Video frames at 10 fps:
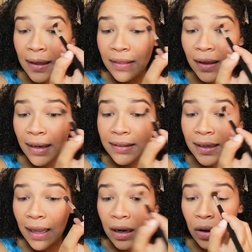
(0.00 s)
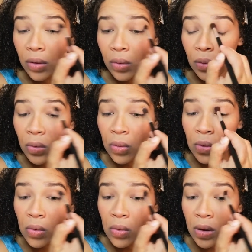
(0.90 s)
that color
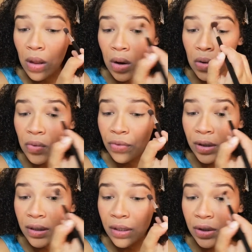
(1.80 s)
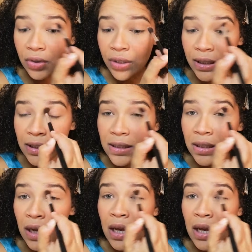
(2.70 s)
all over the crease